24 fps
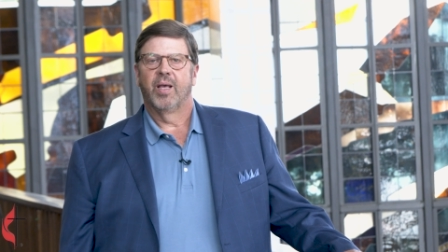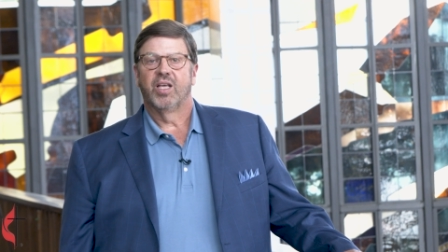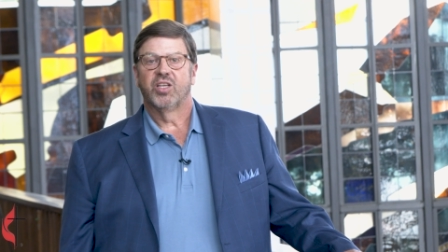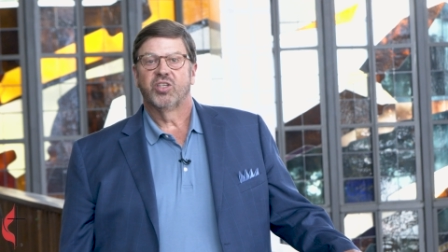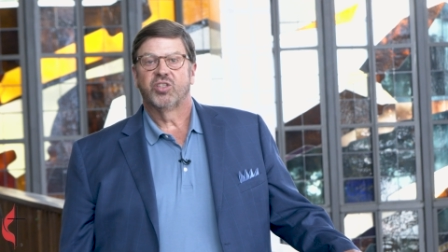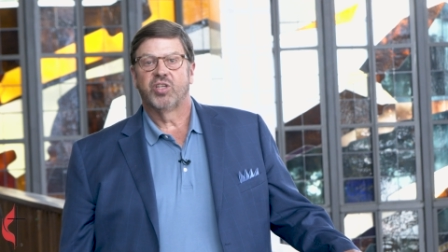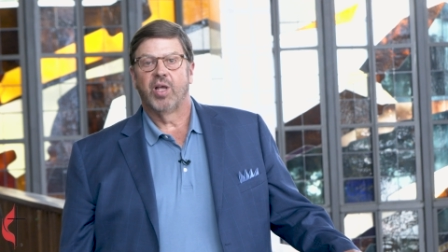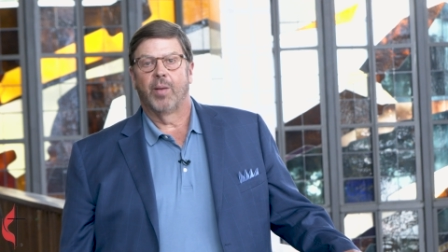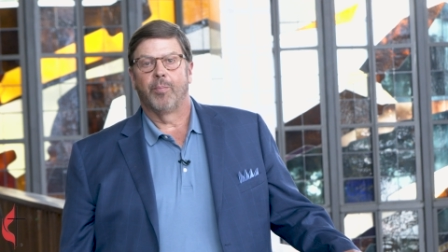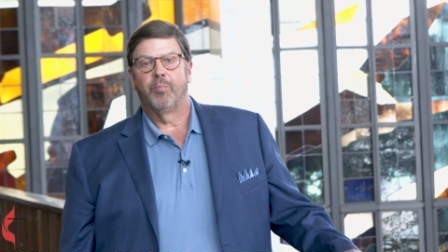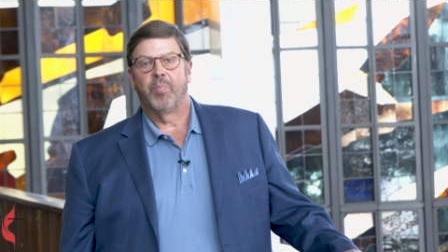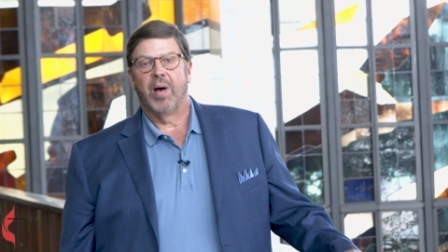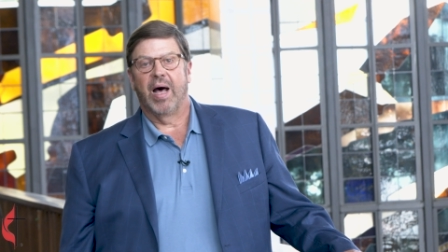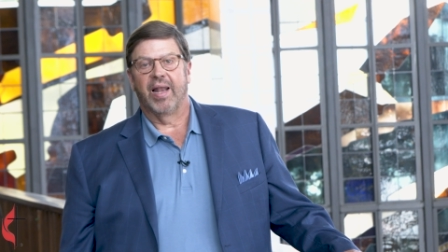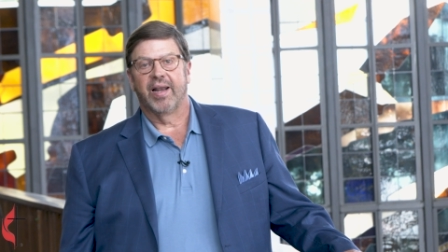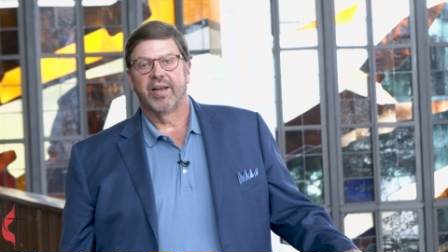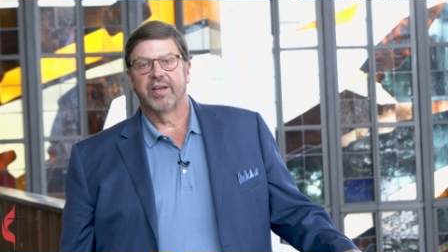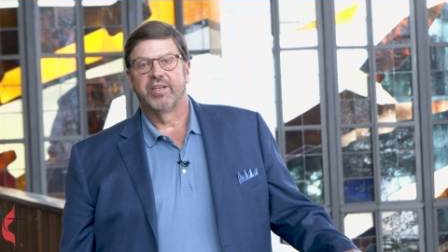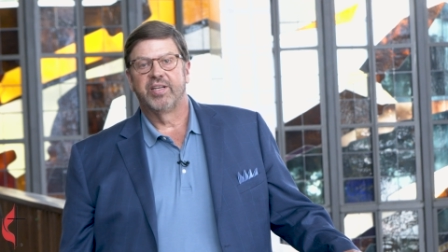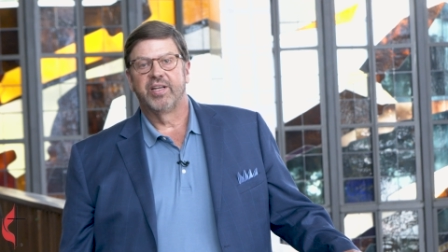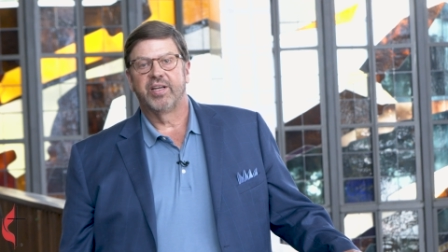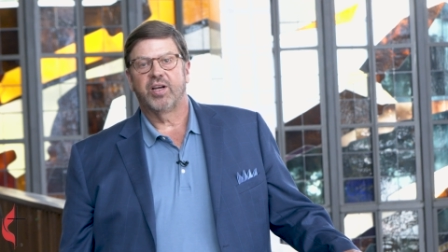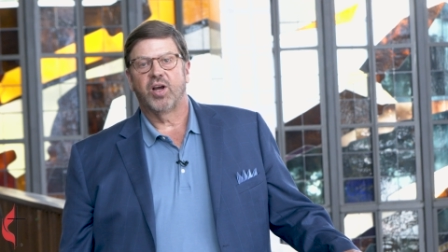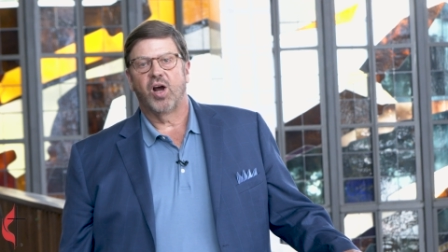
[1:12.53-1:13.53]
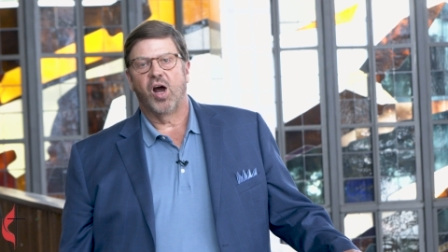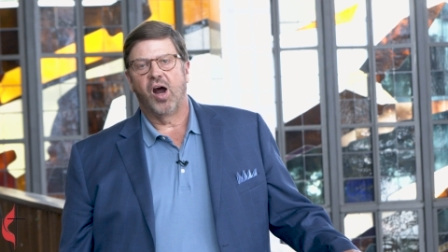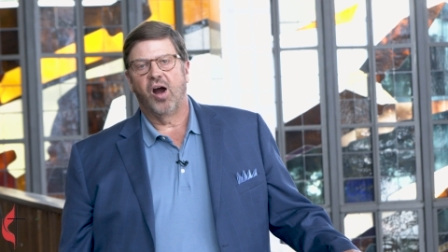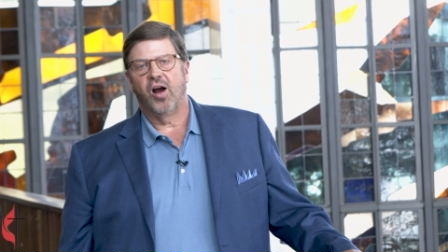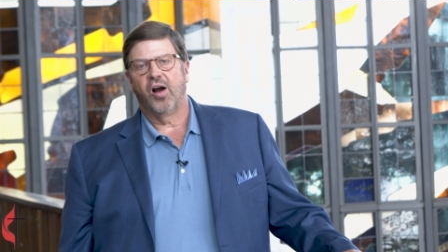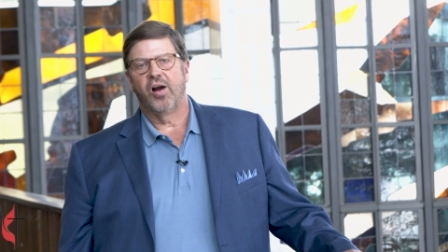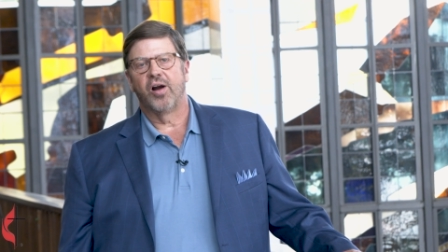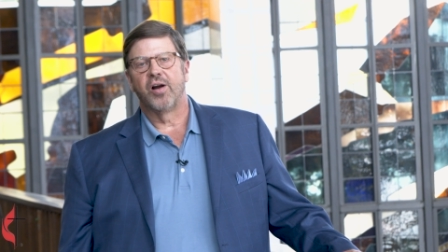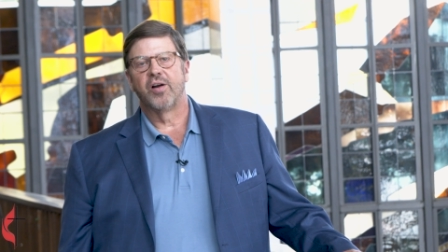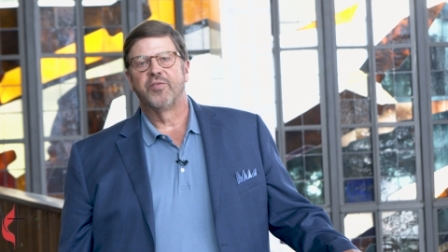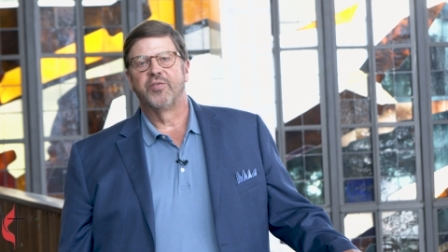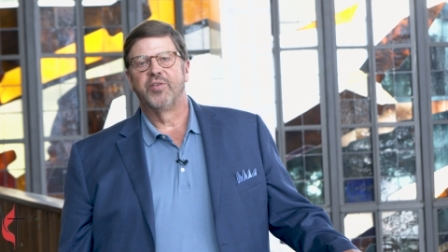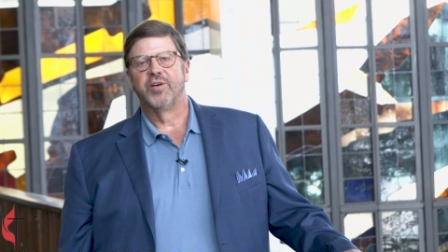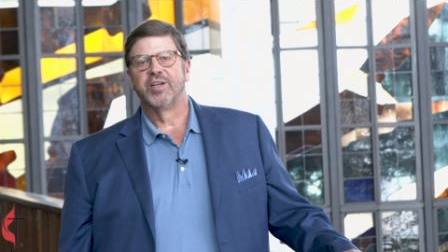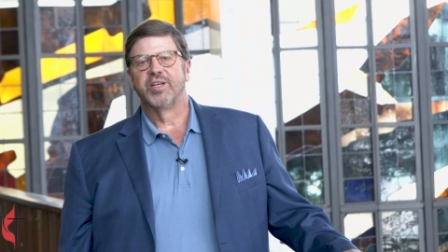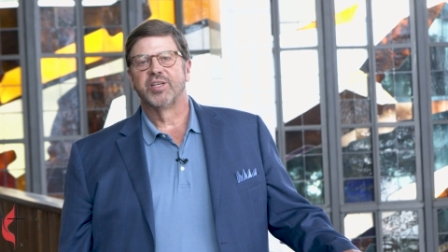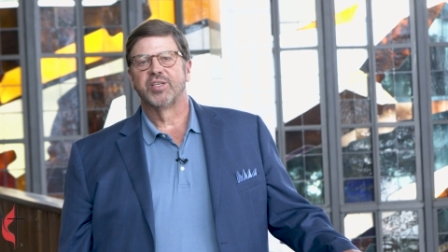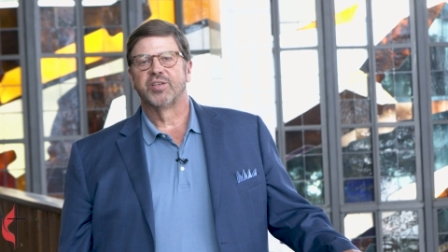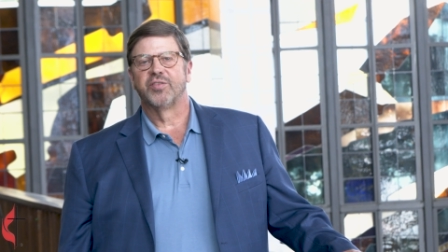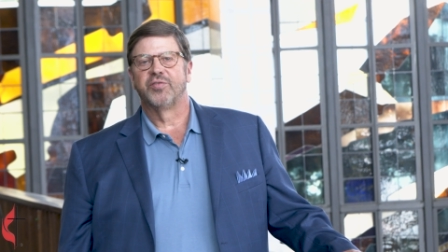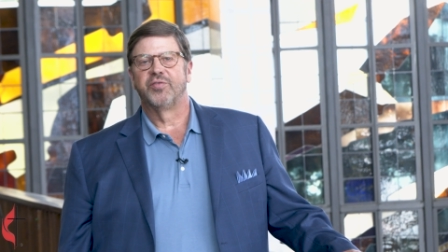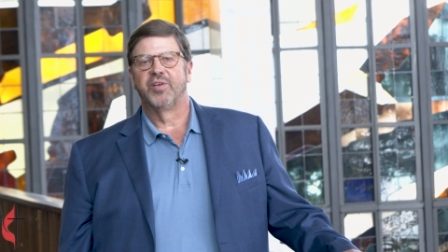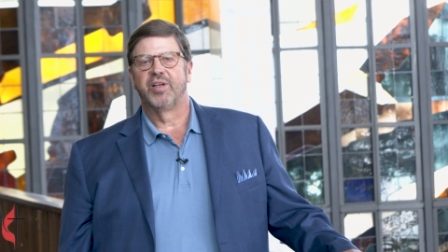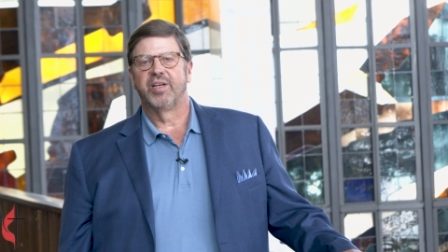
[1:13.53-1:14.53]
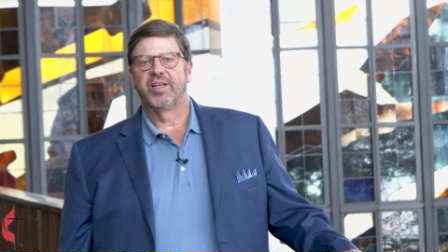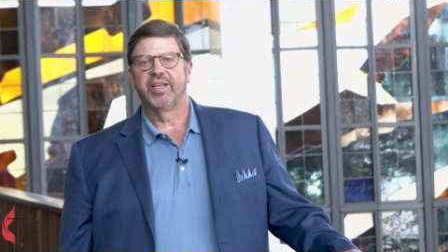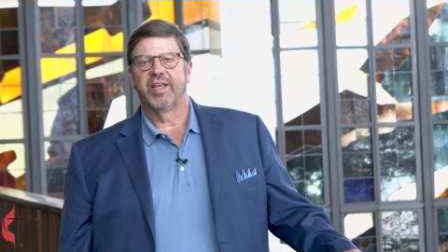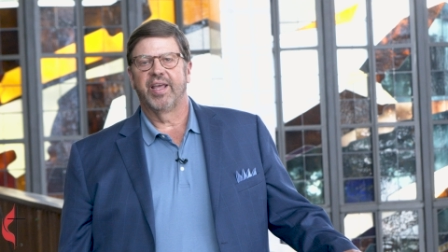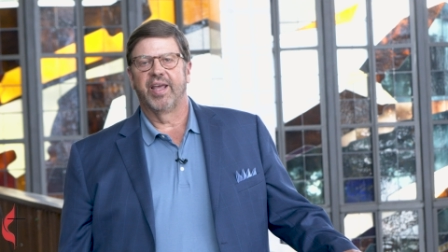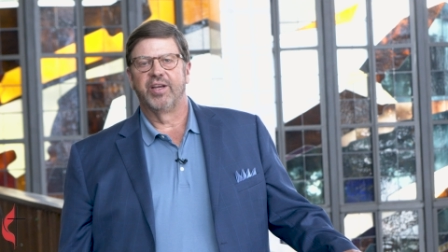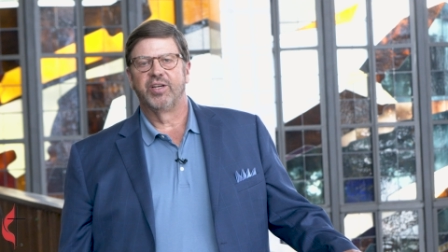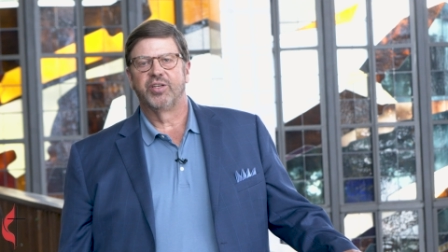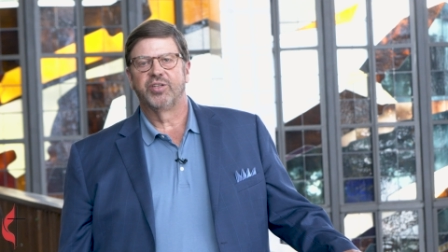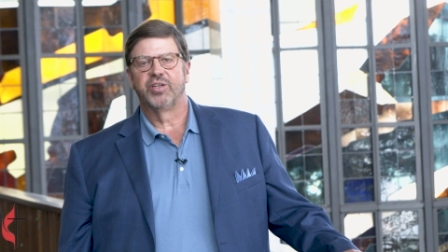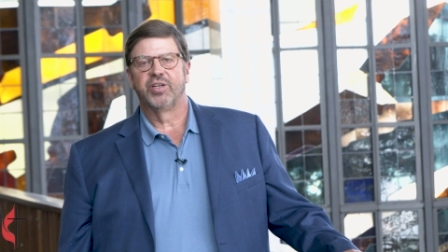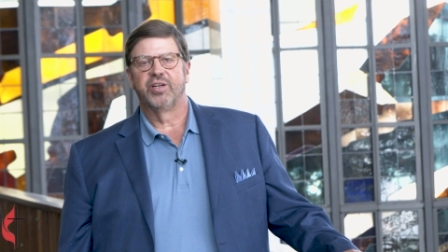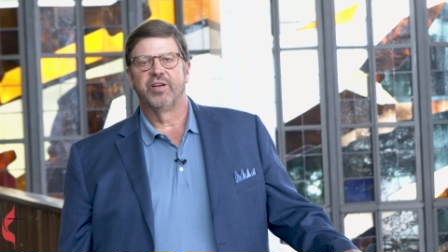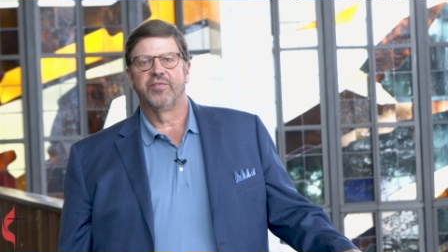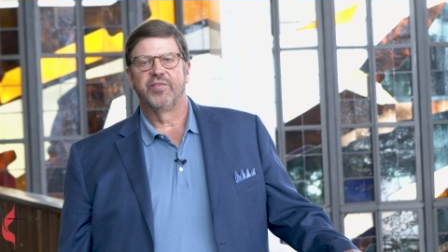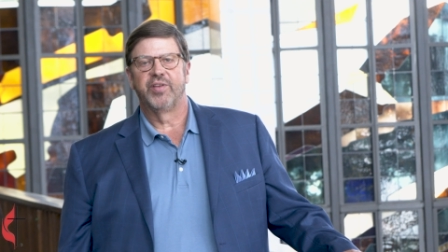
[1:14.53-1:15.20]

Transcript: Some politic hard for disaffiliation